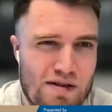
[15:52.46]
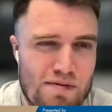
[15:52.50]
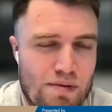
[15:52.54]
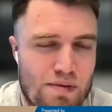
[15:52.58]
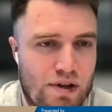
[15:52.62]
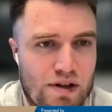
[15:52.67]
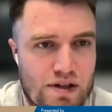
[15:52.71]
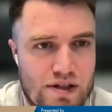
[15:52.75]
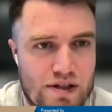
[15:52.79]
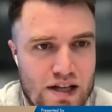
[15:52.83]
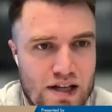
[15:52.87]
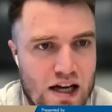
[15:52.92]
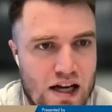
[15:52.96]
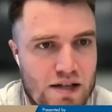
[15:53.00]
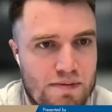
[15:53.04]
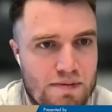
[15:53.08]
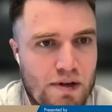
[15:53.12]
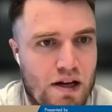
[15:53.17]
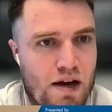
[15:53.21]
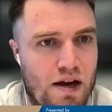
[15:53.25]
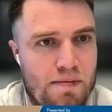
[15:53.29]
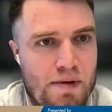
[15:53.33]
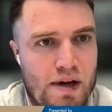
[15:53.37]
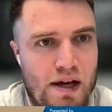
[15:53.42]
Because that's
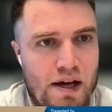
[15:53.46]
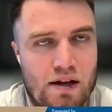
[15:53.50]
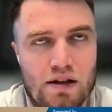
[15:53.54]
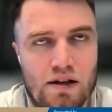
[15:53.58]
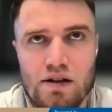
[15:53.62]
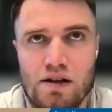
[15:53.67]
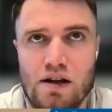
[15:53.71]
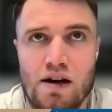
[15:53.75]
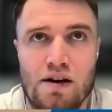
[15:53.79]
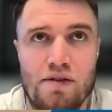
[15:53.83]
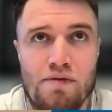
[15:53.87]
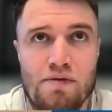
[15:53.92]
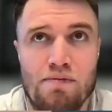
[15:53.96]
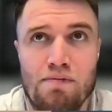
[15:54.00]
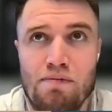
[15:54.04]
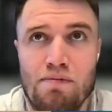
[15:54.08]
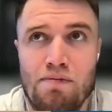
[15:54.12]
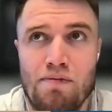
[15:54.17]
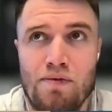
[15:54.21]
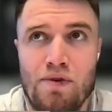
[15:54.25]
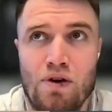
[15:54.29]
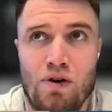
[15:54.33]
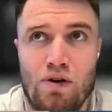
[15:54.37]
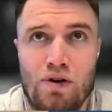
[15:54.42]
becoming kind of
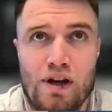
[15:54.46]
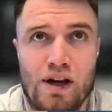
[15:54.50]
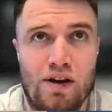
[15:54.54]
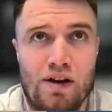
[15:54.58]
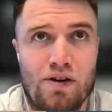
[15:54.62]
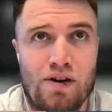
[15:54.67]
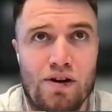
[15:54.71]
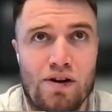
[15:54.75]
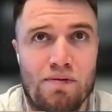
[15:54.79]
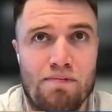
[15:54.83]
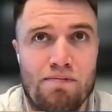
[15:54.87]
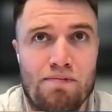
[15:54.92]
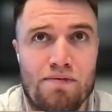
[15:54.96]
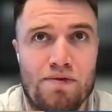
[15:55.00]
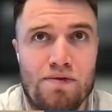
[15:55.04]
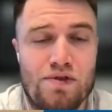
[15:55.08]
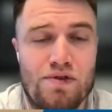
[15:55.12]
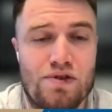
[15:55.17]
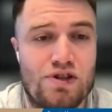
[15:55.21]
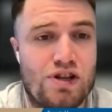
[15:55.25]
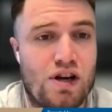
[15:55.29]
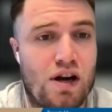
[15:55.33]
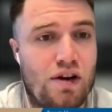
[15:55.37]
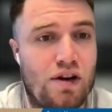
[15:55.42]
knocking on a
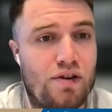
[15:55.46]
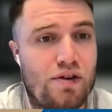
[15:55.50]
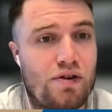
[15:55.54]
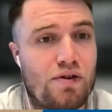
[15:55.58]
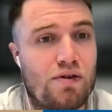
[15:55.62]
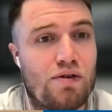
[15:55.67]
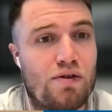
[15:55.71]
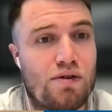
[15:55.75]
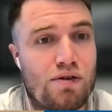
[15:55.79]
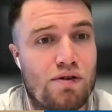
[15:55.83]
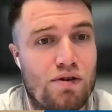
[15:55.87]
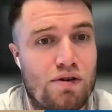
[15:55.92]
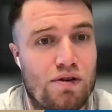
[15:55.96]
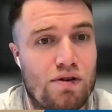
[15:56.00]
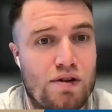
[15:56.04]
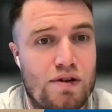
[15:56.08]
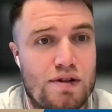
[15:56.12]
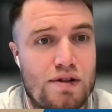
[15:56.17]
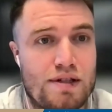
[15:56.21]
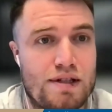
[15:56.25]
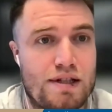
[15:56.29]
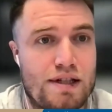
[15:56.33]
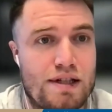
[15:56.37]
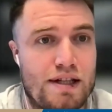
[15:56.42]
shut door,
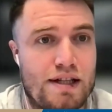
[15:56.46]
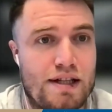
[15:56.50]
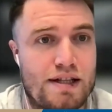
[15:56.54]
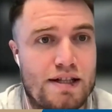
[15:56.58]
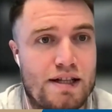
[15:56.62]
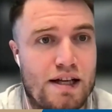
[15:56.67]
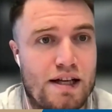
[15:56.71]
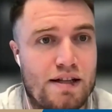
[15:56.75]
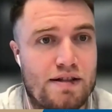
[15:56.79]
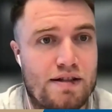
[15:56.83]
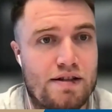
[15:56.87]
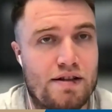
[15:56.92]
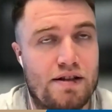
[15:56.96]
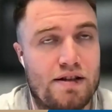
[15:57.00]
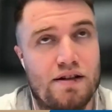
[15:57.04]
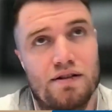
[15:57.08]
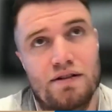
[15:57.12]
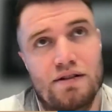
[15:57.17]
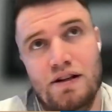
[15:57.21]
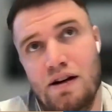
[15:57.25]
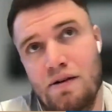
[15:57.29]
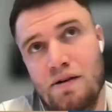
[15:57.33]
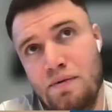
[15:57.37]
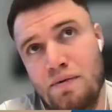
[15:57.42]
in the sense
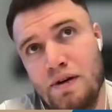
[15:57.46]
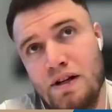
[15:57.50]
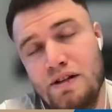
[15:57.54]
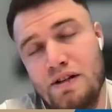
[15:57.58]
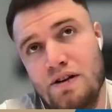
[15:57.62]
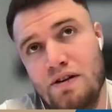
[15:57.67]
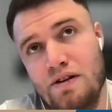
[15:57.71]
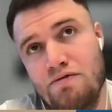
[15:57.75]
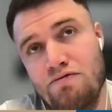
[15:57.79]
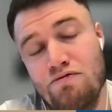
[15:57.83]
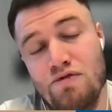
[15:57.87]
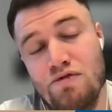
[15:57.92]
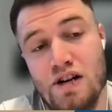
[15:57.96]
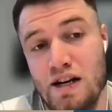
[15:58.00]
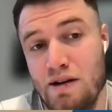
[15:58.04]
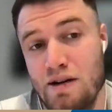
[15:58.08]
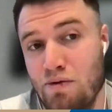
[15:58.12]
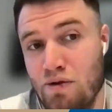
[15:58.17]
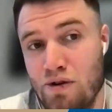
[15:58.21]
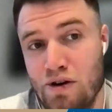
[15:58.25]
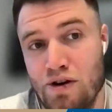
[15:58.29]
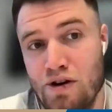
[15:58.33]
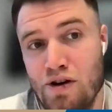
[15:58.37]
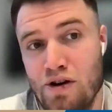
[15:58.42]
that companies don't really
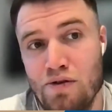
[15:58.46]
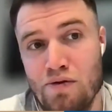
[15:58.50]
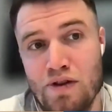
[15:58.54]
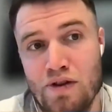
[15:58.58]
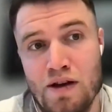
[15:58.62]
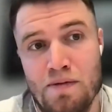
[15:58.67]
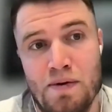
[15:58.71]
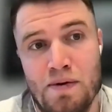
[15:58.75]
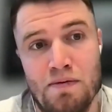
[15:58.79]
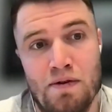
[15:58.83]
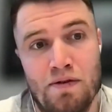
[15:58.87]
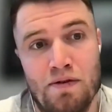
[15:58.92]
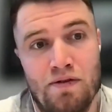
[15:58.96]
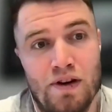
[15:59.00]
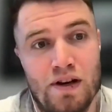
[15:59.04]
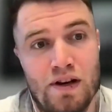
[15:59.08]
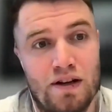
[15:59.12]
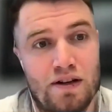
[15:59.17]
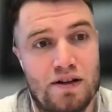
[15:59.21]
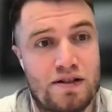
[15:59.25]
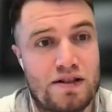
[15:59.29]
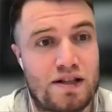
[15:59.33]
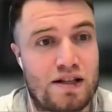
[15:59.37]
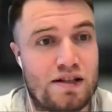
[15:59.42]
want to know what their people are feeling
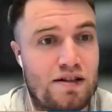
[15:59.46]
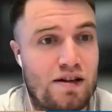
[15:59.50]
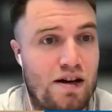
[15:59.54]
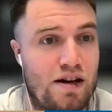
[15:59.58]
because there's